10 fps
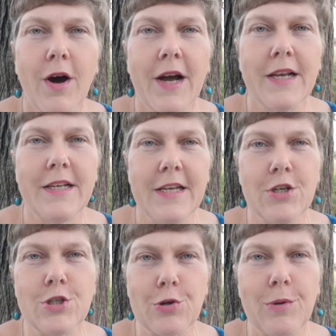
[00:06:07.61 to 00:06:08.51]
iodine
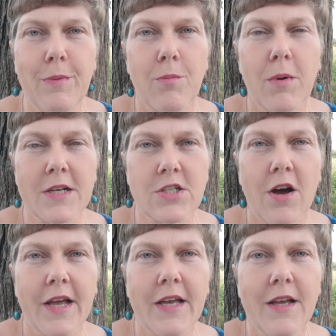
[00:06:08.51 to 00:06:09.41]
is going to be much
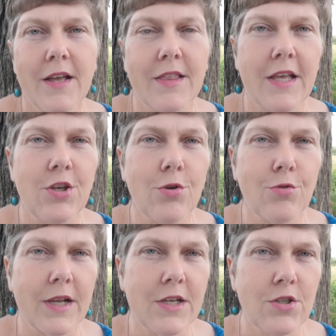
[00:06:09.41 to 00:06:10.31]
higher, and then you
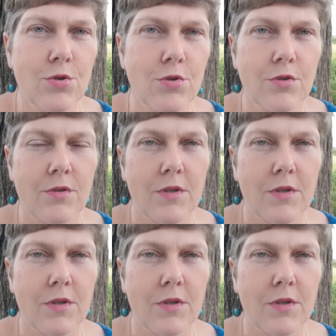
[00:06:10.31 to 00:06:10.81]
run into